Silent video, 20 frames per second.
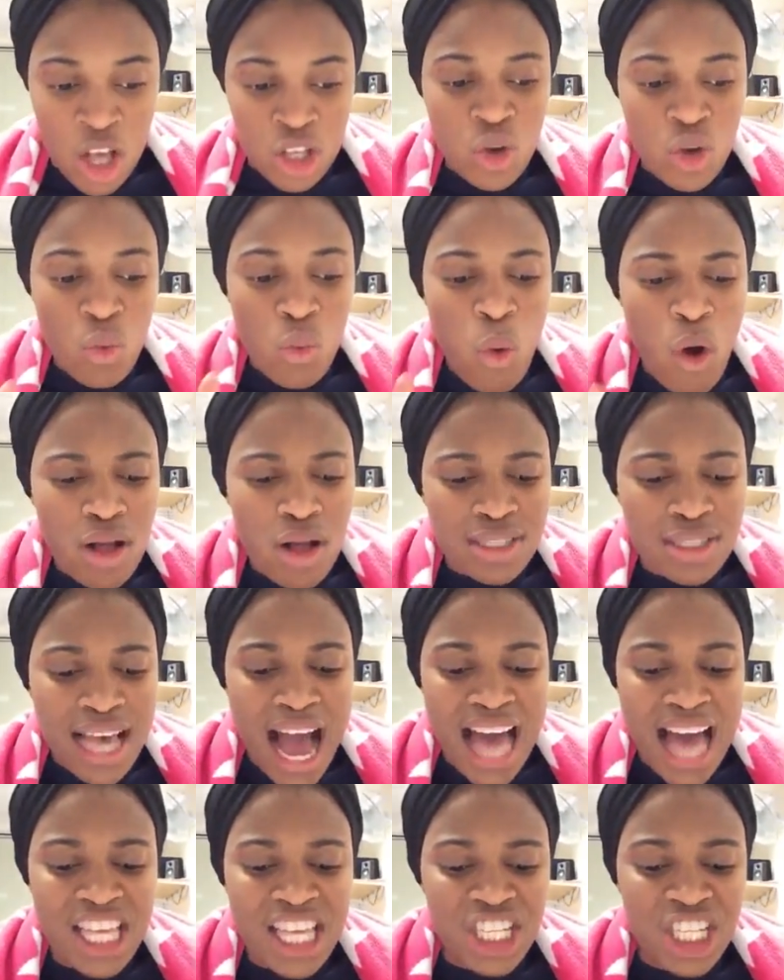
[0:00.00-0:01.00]
So, what
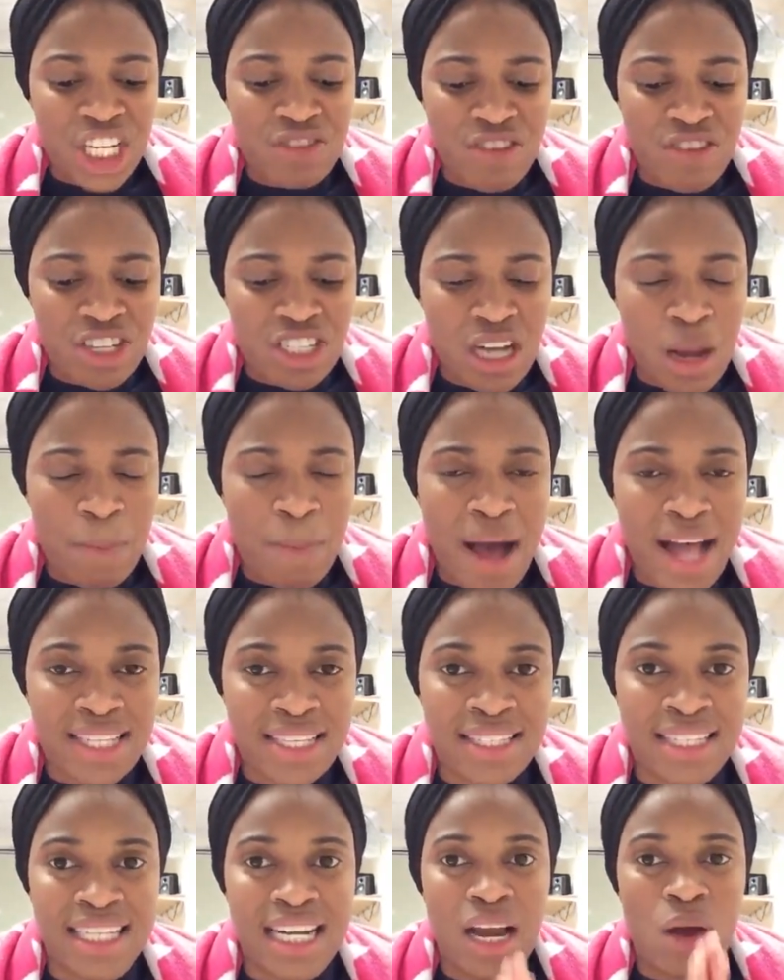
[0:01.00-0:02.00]
are the generational
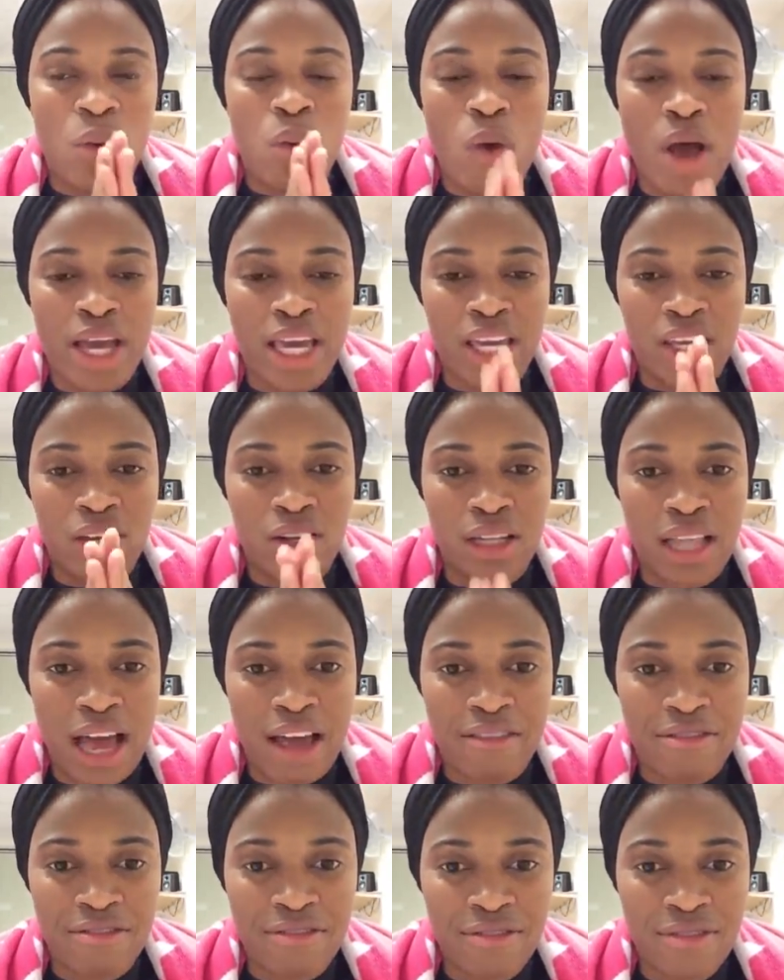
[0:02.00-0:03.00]
patterns that are at work in your
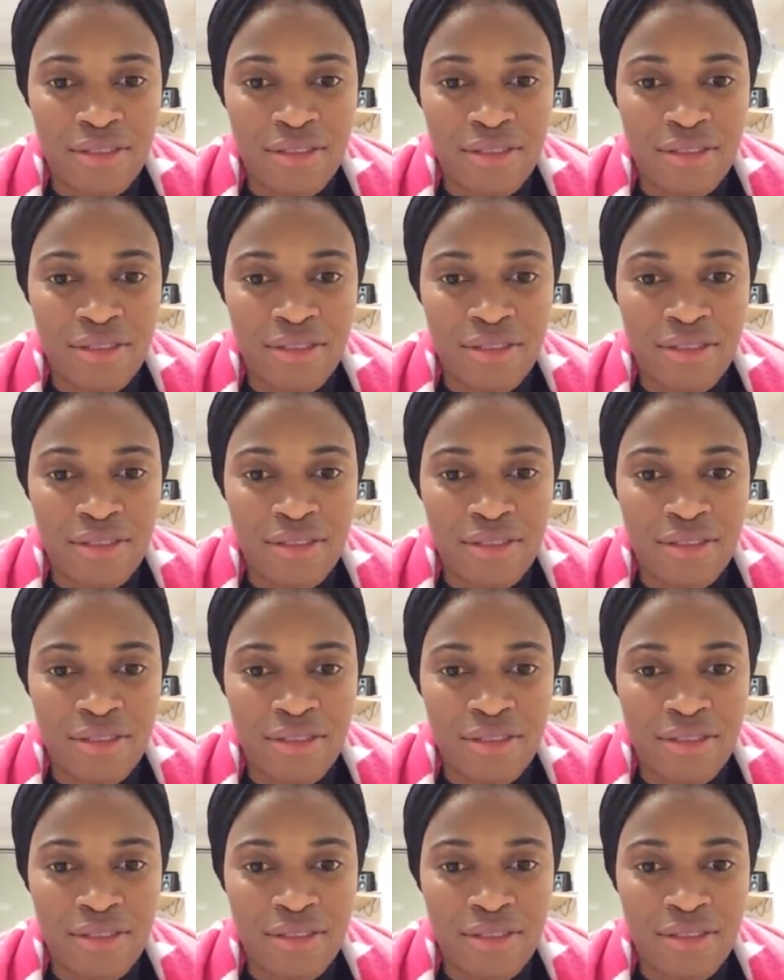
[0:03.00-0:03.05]
life?